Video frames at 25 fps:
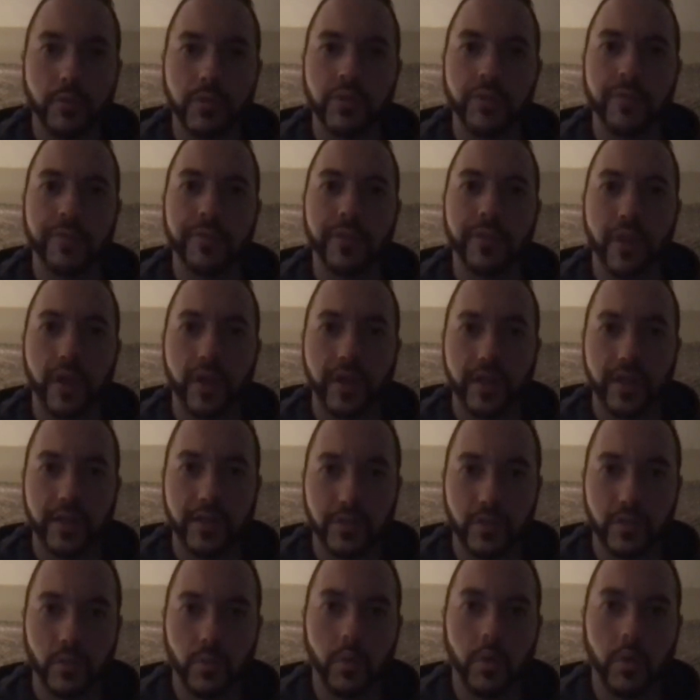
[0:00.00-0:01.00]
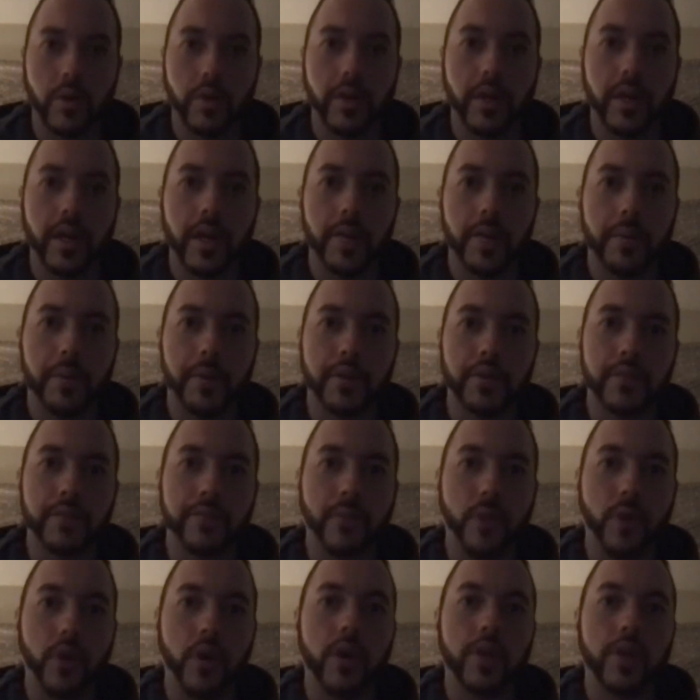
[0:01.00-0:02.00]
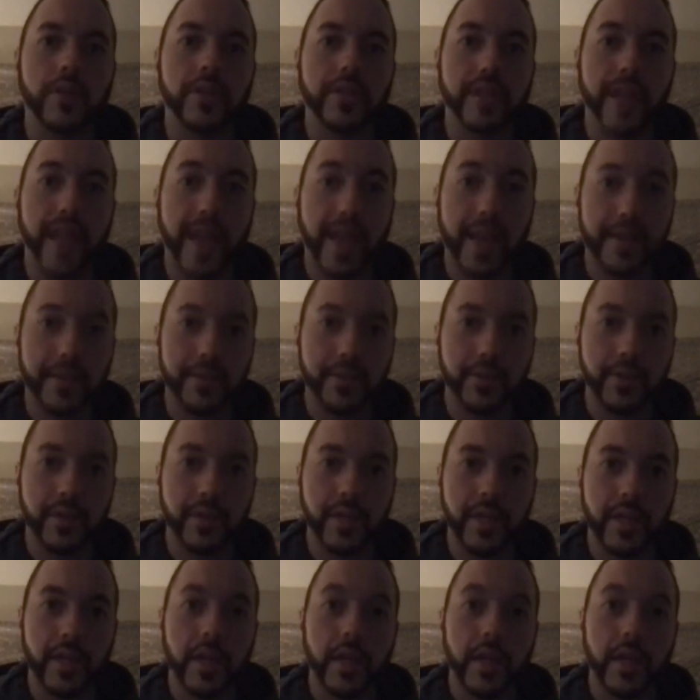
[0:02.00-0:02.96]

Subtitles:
you feel like it's the one. But as far as an athlete